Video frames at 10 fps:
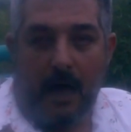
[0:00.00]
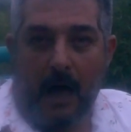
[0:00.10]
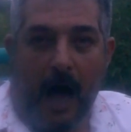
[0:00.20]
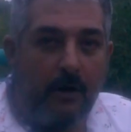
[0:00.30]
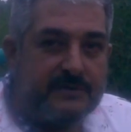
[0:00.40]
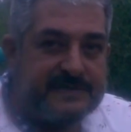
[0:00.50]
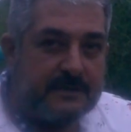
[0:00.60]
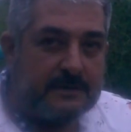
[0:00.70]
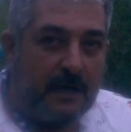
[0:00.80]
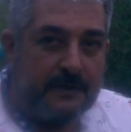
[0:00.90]
How is
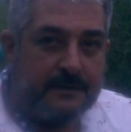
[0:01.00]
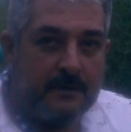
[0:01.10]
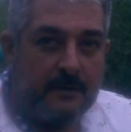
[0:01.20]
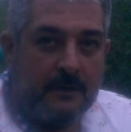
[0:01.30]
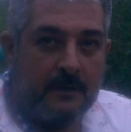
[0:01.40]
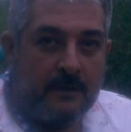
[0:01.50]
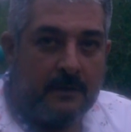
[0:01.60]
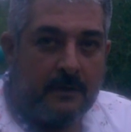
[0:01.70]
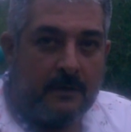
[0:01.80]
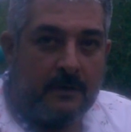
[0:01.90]
it done?
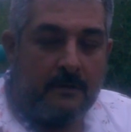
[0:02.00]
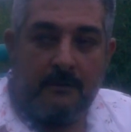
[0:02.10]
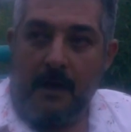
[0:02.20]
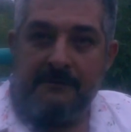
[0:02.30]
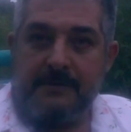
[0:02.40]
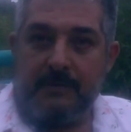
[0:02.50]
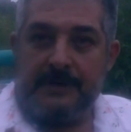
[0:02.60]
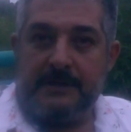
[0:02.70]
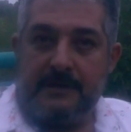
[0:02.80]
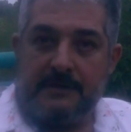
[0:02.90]

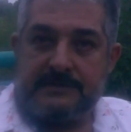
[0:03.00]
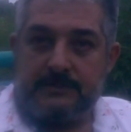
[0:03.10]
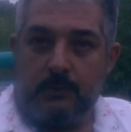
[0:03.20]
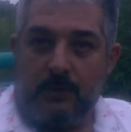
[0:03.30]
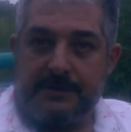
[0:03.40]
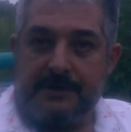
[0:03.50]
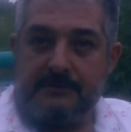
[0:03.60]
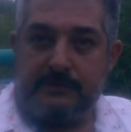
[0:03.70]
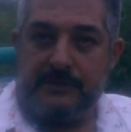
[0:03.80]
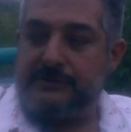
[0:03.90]
everybody is working
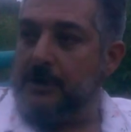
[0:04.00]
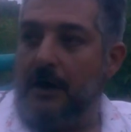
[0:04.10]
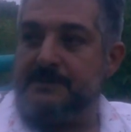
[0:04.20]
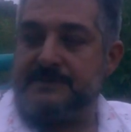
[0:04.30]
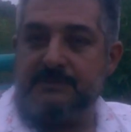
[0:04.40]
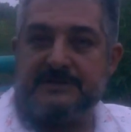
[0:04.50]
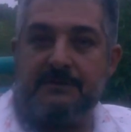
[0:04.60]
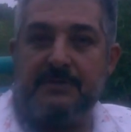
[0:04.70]
three jobs. Mr.